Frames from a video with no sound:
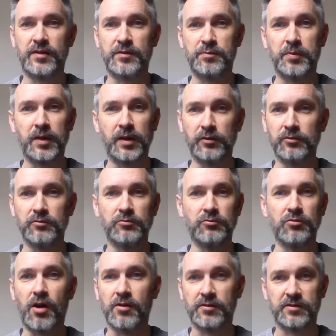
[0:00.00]
it's been
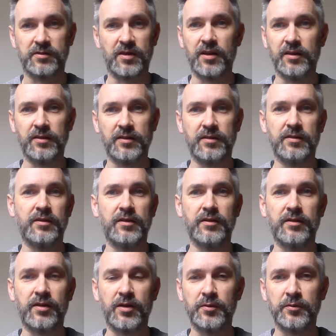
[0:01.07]
rock solid in
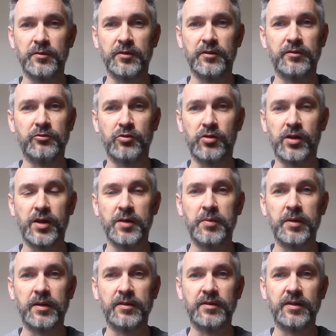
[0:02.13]
terms of
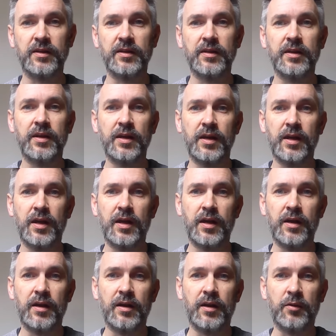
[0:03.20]
reliability.
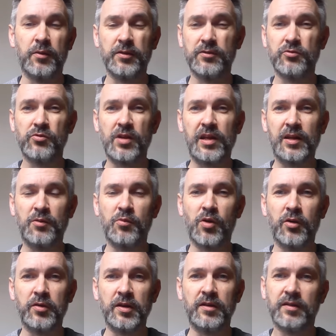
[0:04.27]
I wasn't really
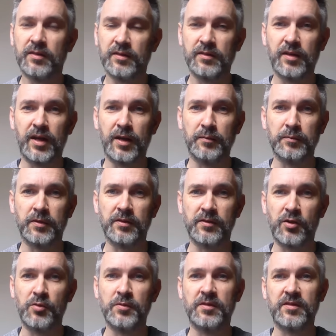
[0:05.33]
worried because
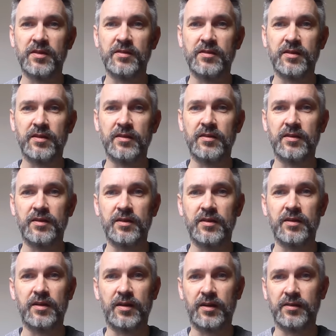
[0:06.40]
Home Assistant
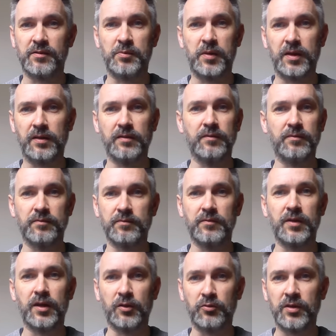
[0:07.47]
has been,
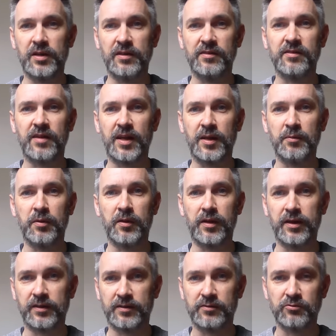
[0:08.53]
you know, really stable
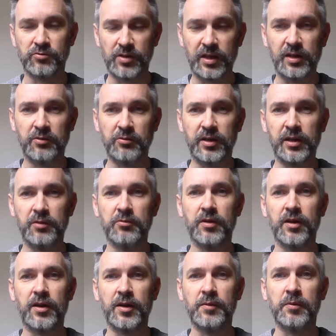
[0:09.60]
and it's really, really
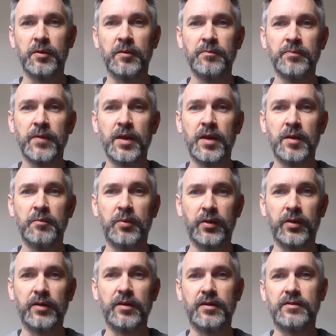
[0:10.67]
reliable.
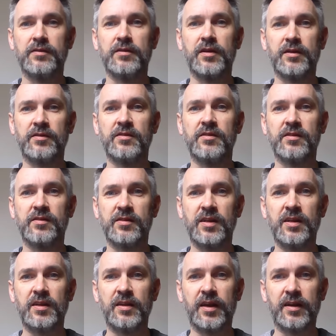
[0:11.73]
But it's nice to
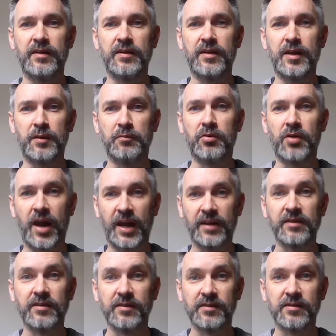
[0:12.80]
see that in
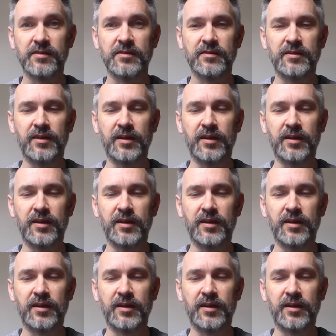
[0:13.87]
practice,